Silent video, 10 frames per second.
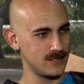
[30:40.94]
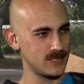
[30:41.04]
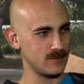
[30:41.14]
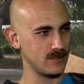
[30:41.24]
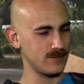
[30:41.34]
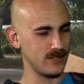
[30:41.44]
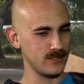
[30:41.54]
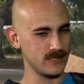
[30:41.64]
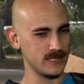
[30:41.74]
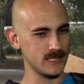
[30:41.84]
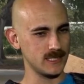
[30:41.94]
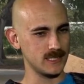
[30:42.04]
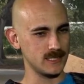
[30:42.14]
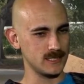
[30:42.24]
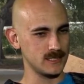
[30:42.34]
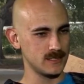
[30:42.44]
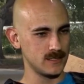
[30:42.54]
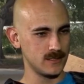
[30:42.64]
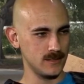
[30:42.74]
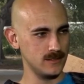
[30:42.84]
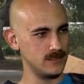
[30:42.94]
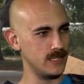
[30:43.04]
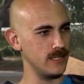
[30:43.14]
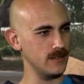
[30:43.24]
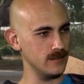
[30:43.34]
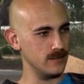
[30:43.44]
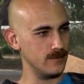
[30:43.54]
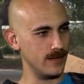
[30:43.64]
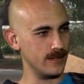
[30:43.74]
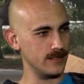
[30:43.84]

There's something very zen about